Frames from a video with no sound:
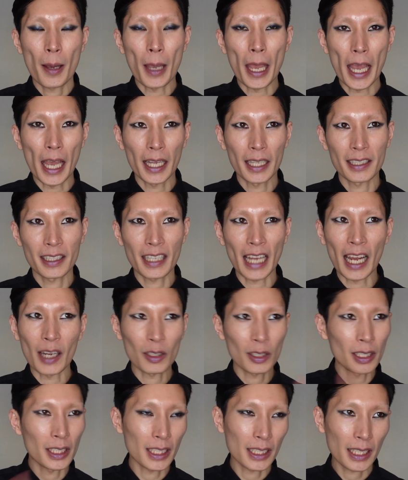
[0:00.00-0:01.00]
and I'll
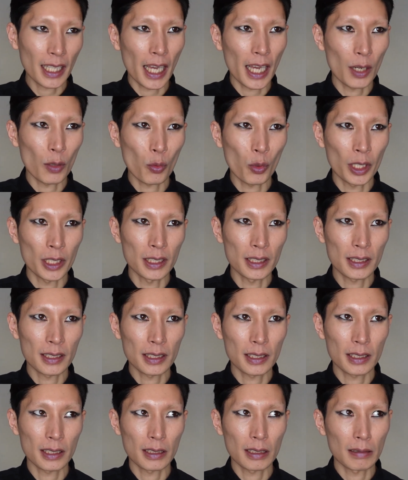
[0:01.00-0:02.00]
link that when
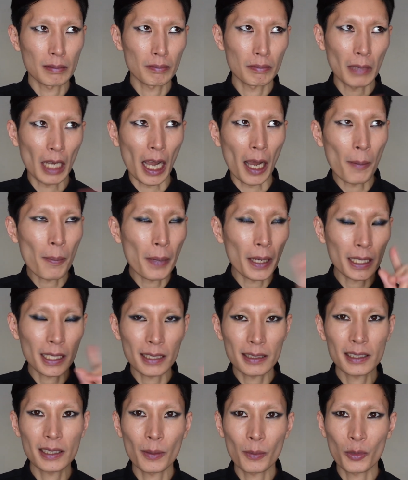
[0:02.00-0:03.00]
it's up, I
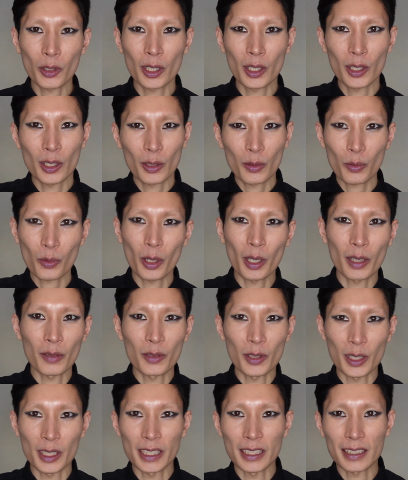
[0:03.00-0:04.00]
guess, somewhere, wherever
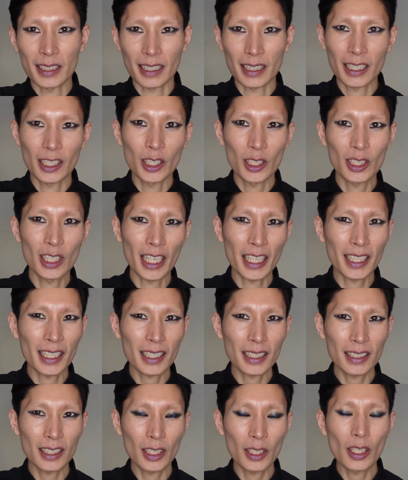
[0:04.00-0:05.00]
it is, like here, I think
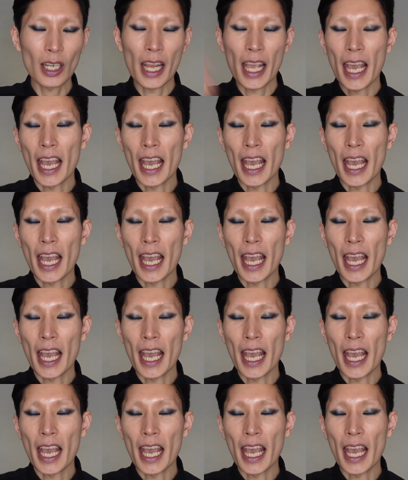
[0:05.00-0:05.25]
it's here.